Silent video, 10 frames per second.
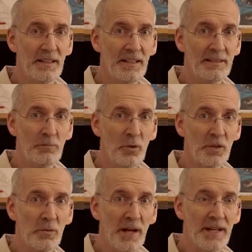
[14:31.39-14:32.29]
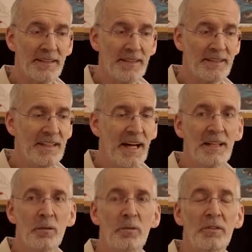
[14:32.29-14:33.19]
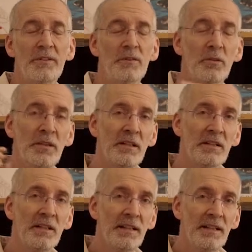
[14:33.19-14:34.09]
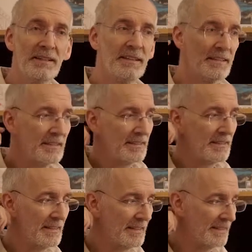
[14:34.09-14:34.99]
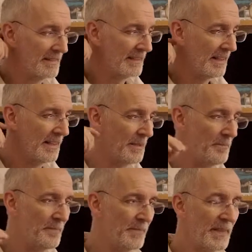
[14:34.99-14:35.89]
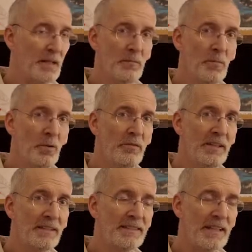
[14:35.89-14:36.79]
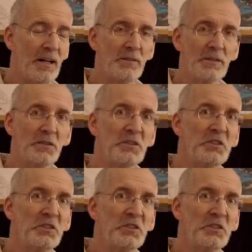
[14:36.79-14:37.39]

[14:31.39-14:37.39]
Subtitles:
It's more quiet. At the other ones you hear this moving sound.